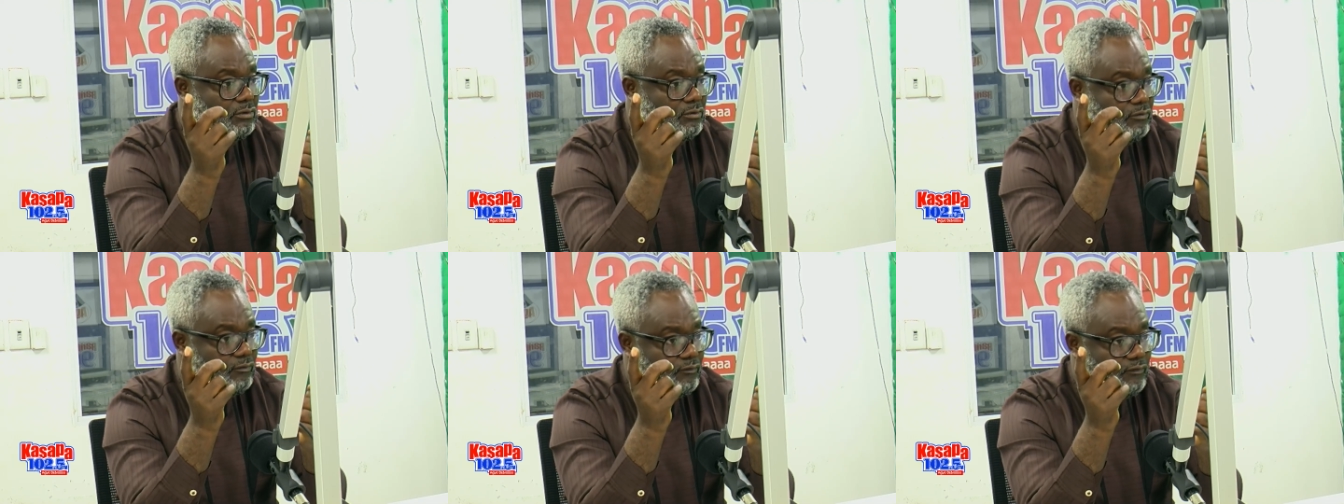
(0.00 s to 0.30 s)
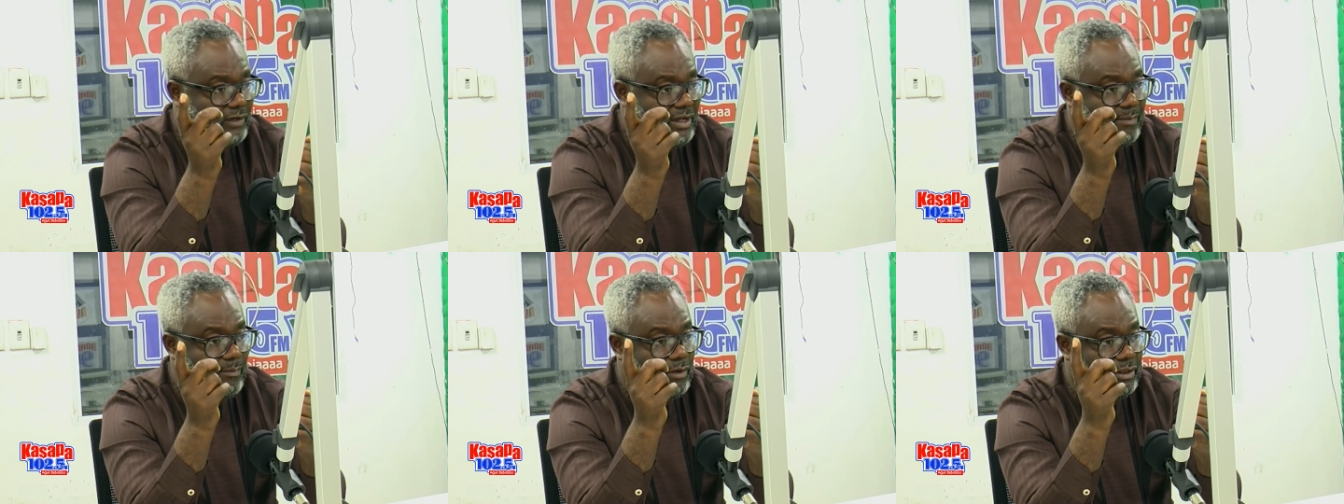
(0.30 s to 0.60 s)

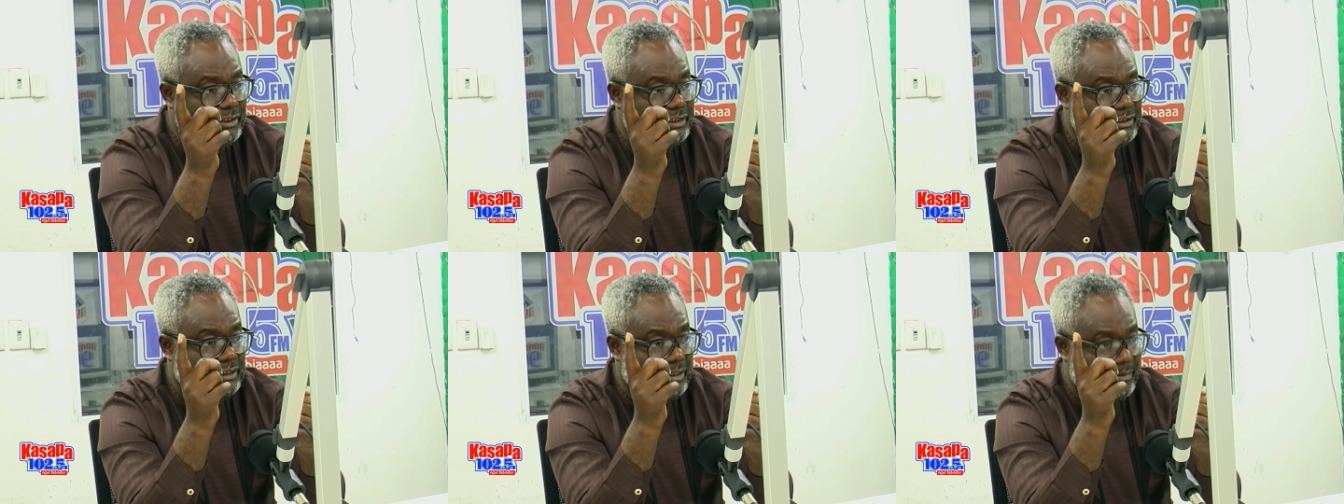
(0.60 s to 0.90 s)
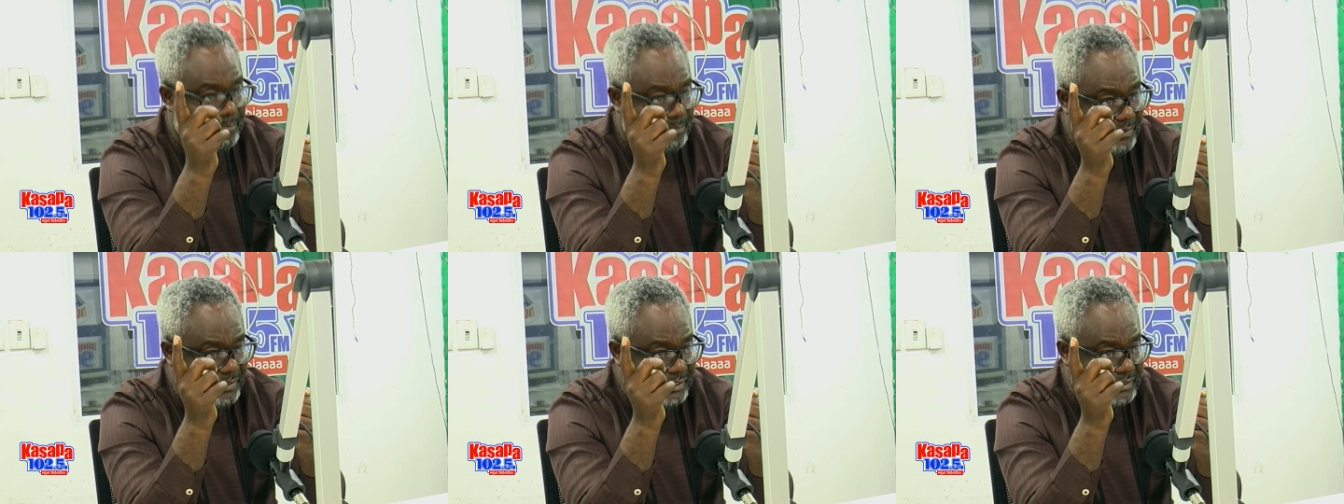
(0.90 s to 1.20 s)
find money
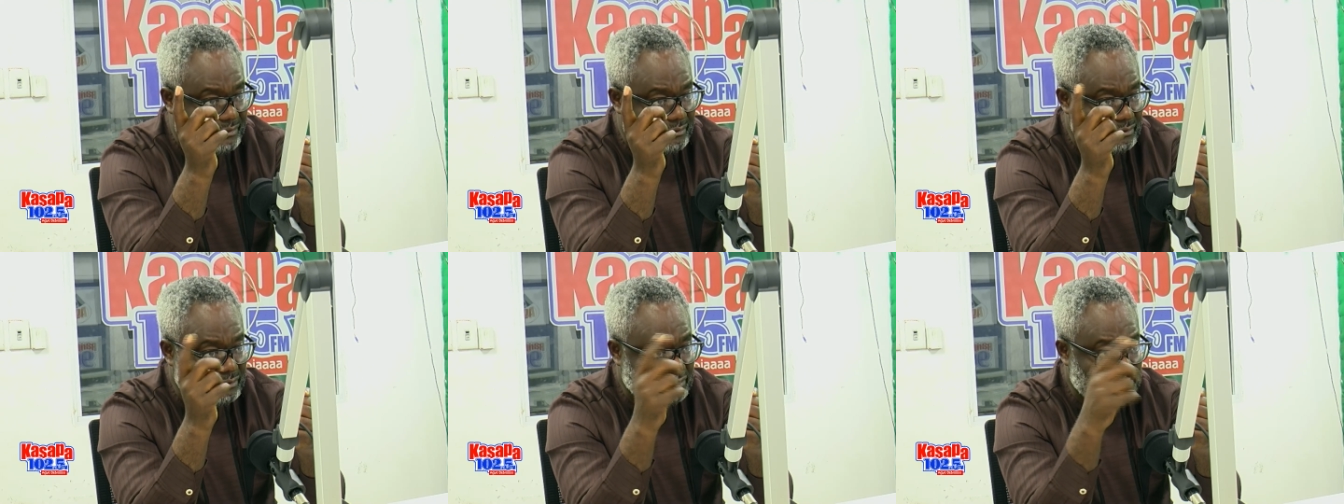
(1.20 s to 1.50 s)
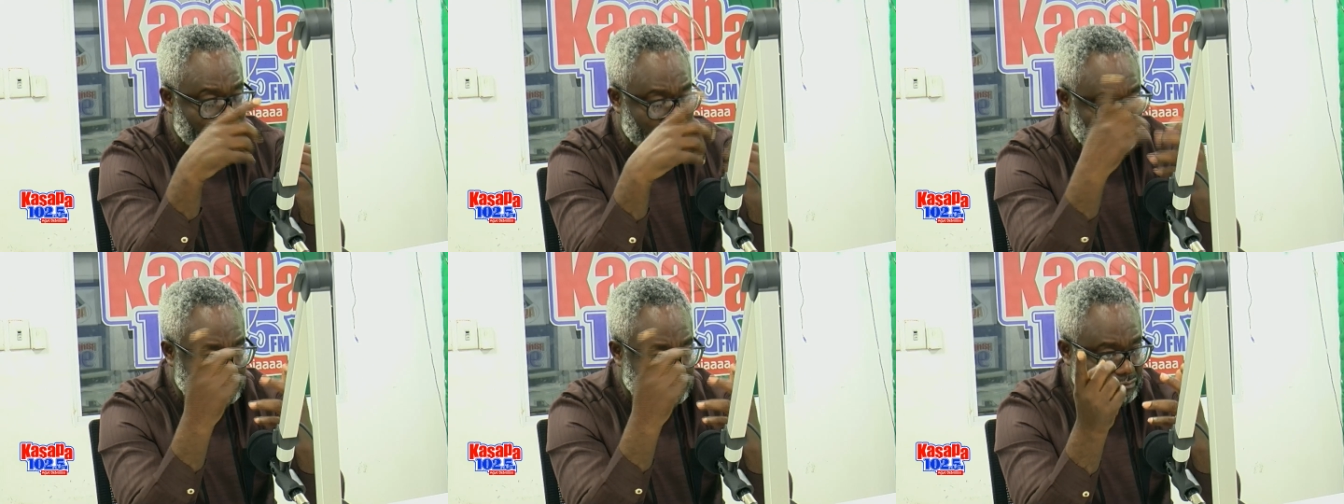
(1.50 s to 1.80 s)
and pay.
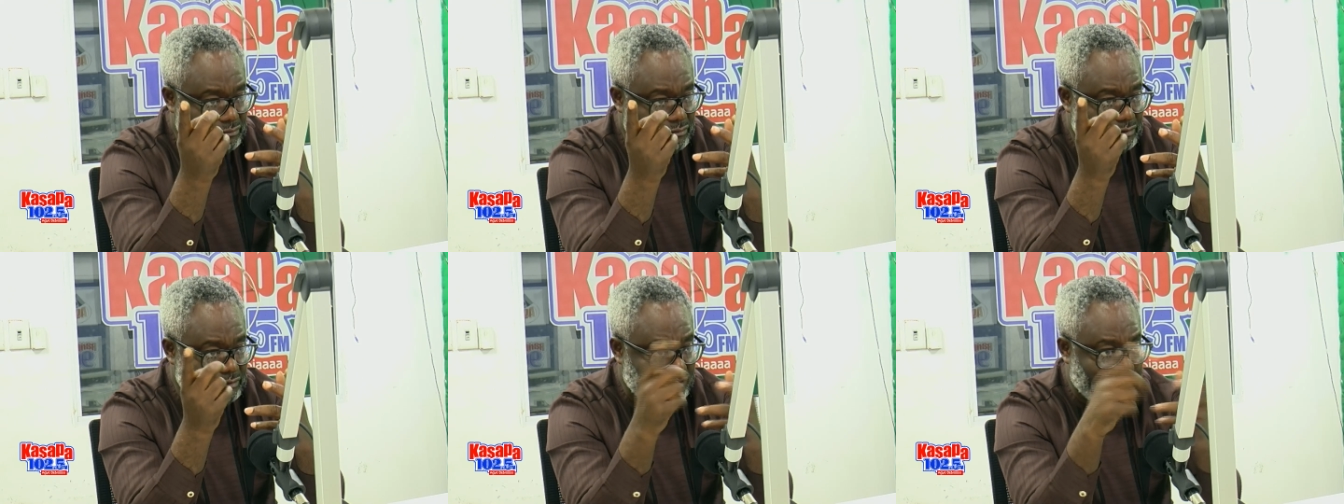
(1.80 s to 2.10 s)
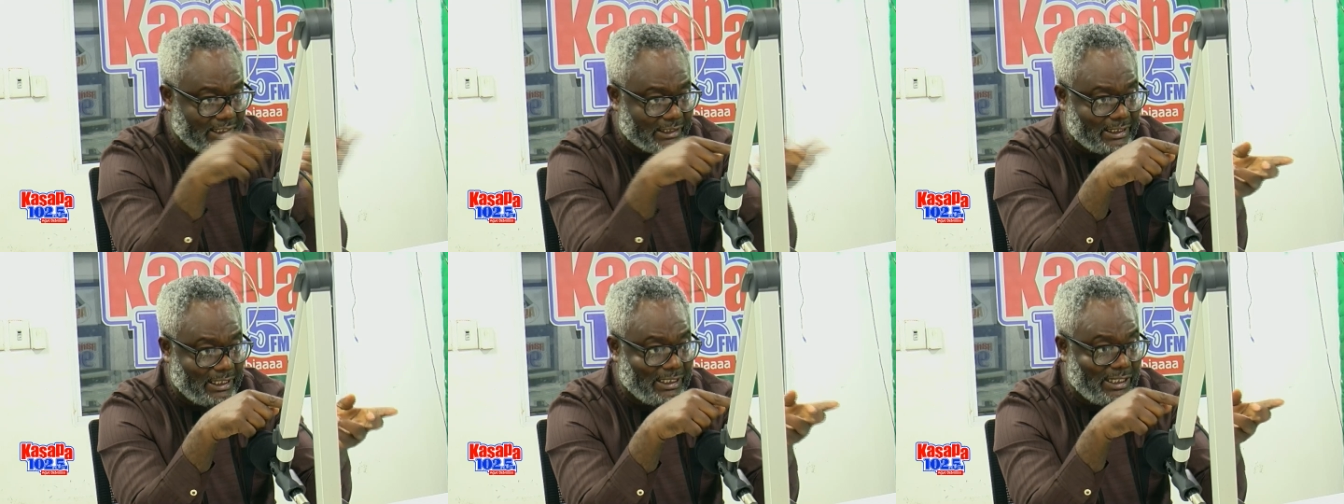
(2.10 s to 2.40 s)
They
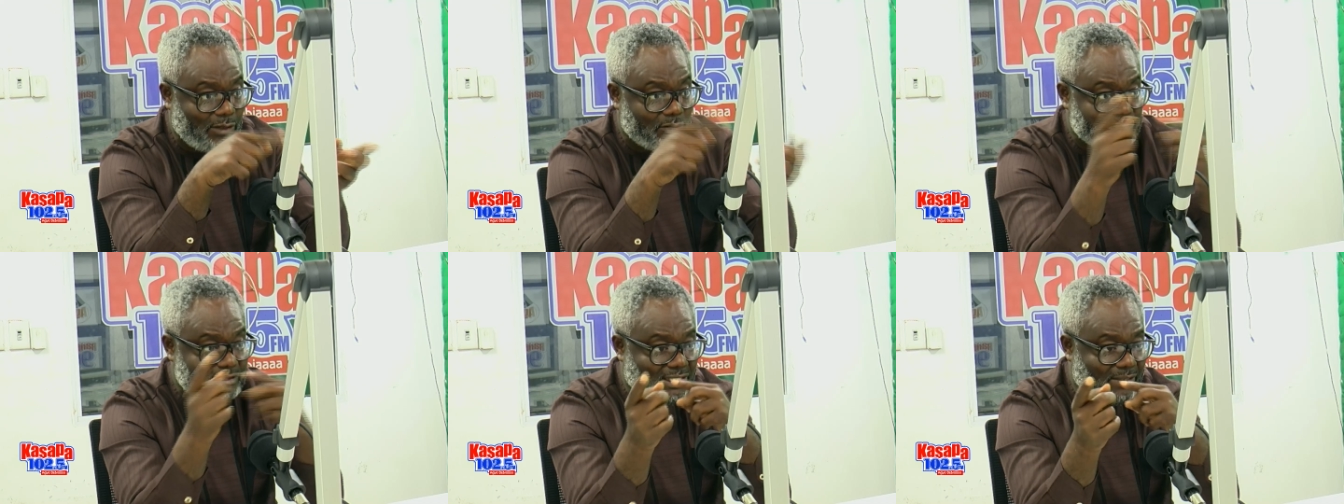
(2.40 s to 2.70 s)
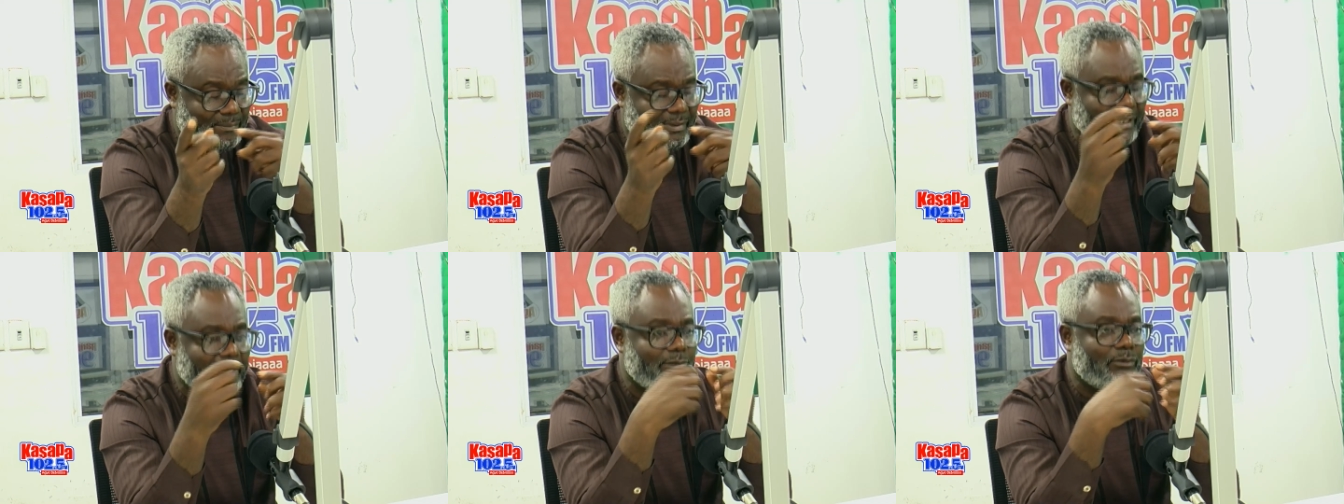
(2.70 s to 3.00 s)
can out there
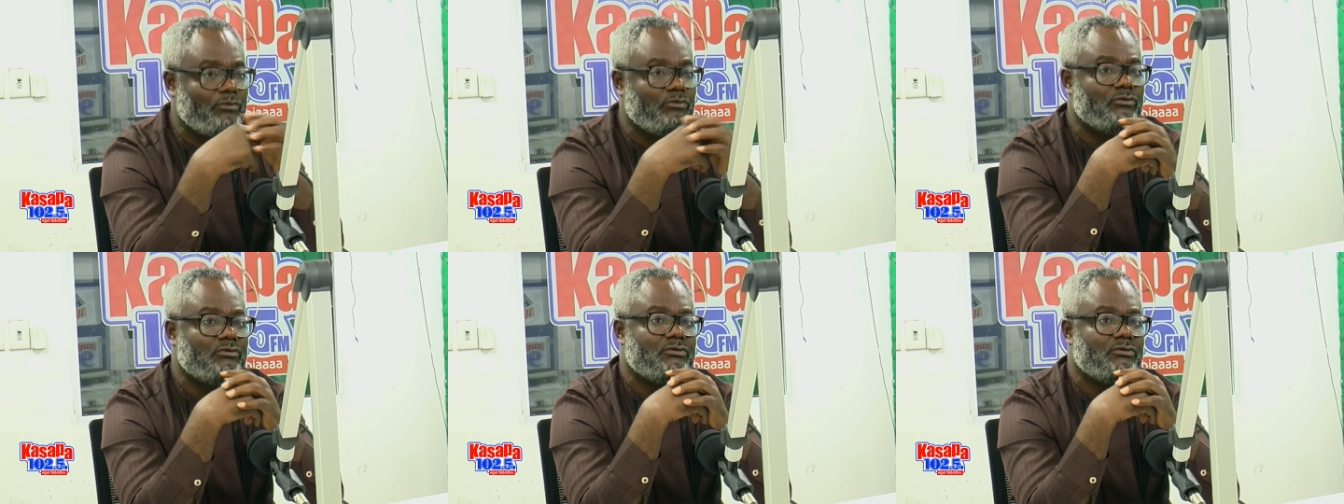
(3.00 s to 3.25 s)
buying.